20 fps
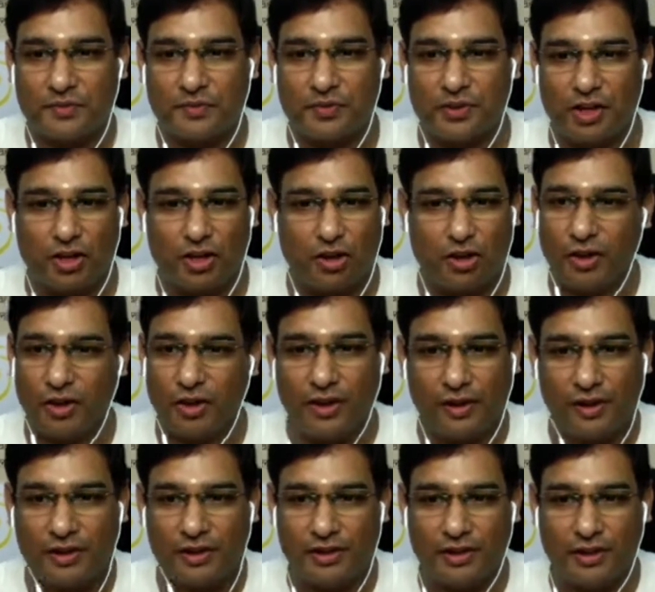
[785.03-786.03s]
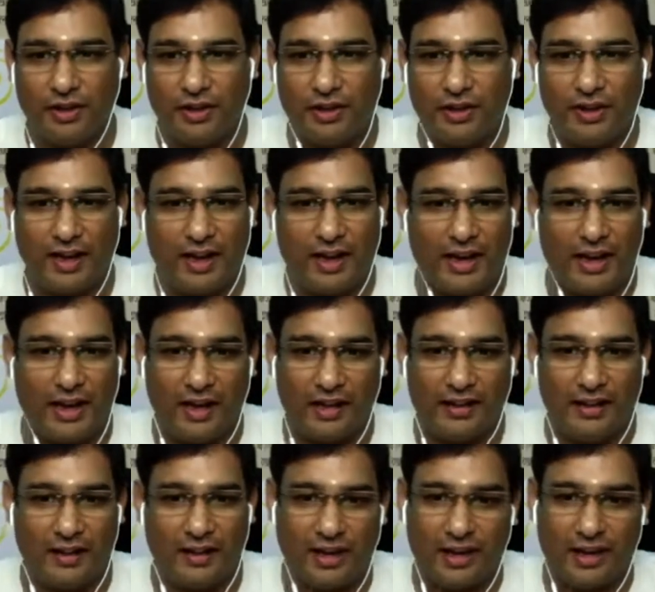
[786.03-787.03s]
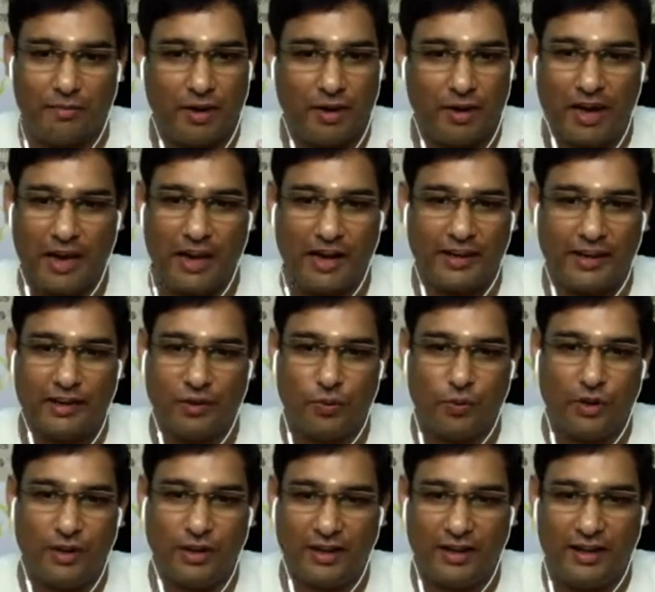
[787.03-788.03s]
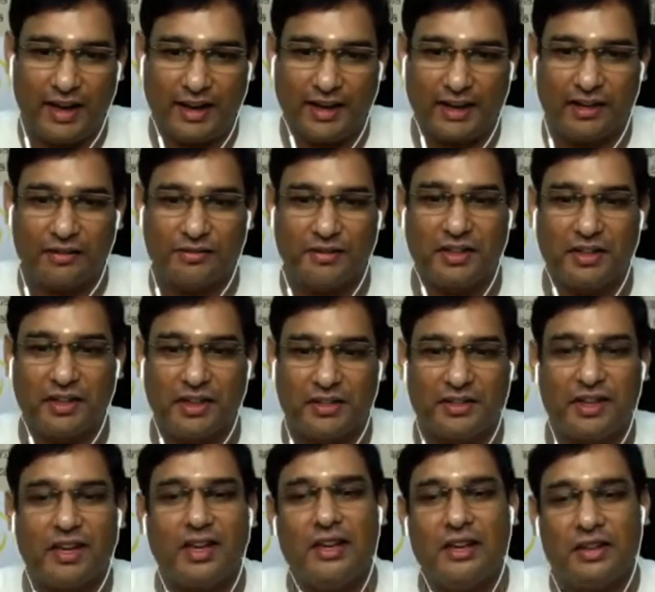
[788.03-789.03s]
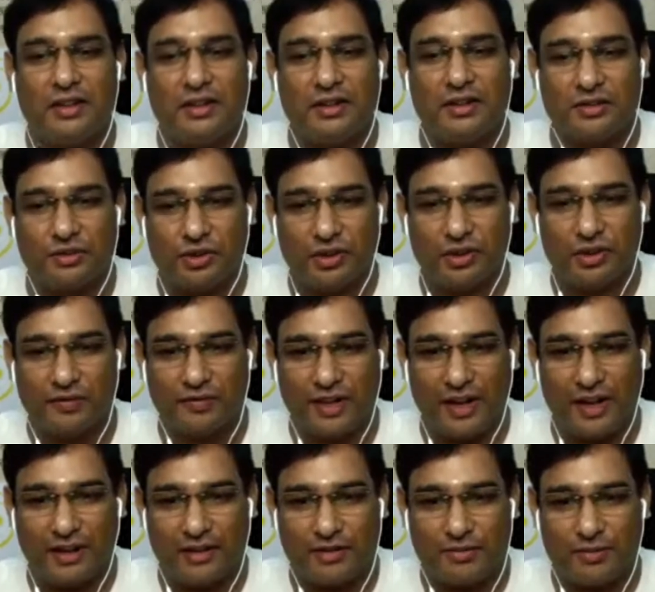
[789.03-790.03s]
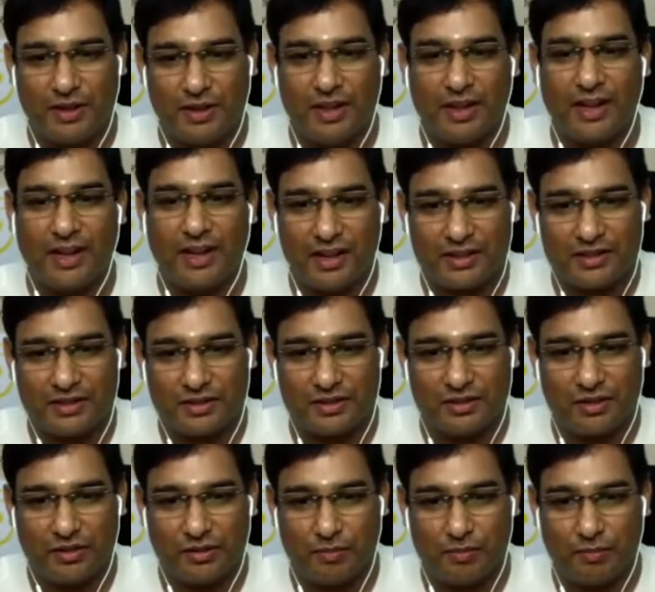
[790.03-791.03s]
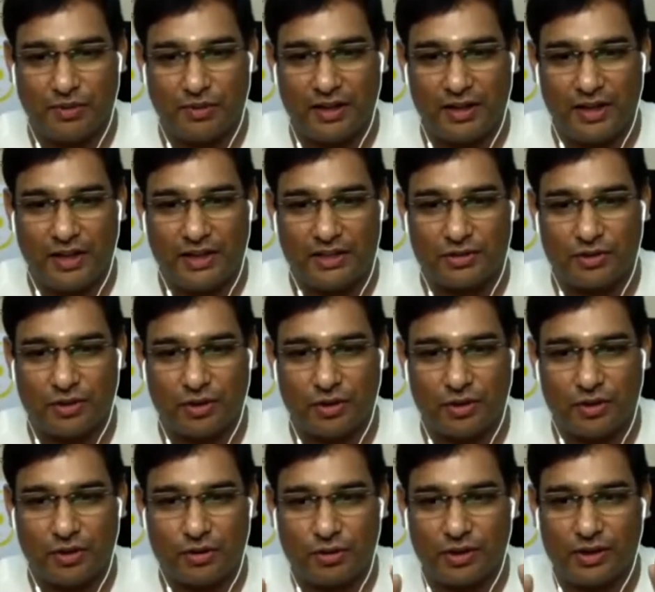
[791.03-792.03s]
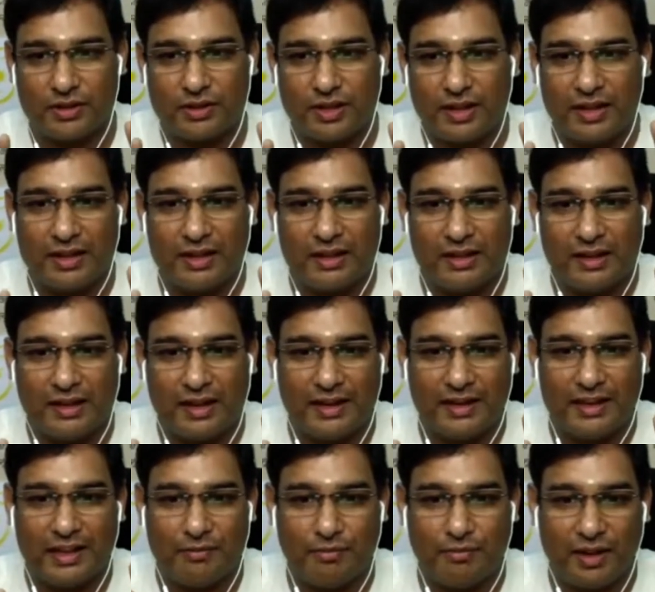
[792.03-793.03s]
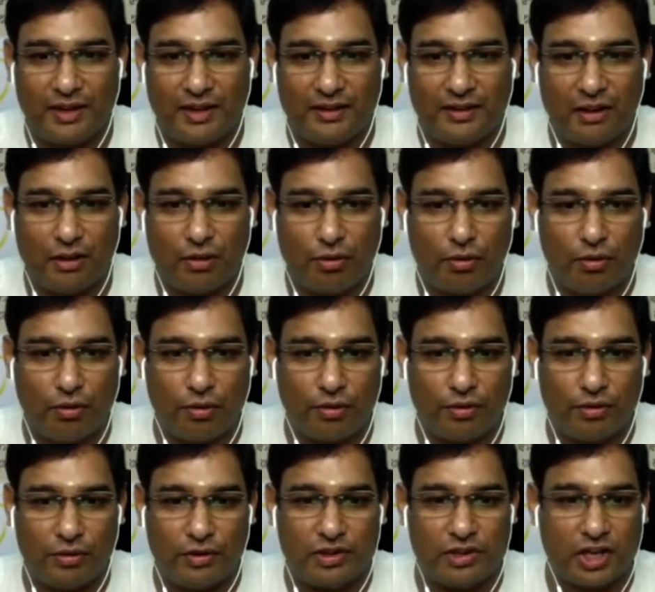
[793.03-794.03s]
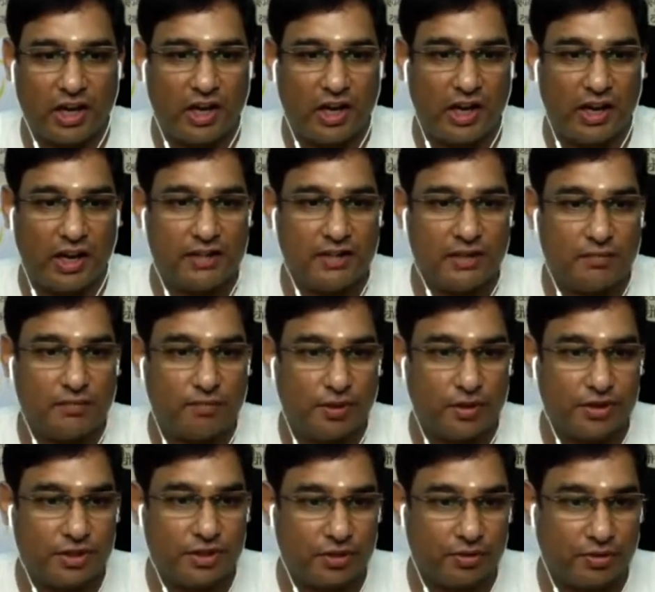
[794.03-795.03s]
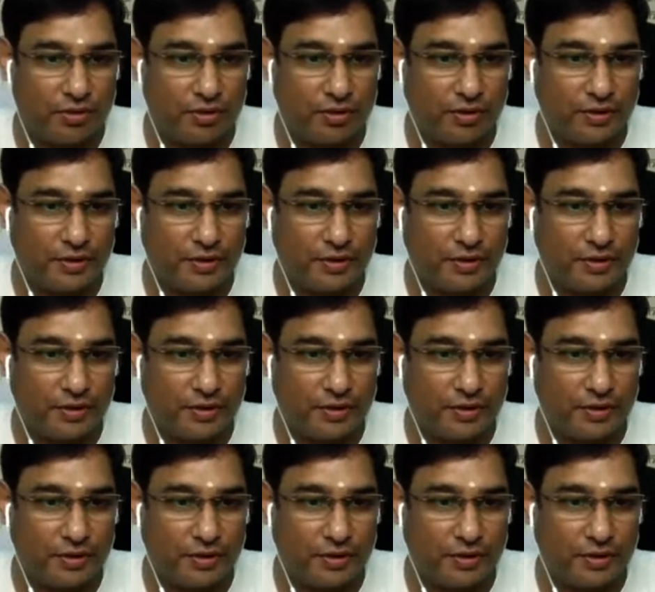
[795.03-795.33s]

They're not interested in anything higher. They're running behind the worldly activities. So if that be the case, the least you can do is let them be in their own chase and pursuit.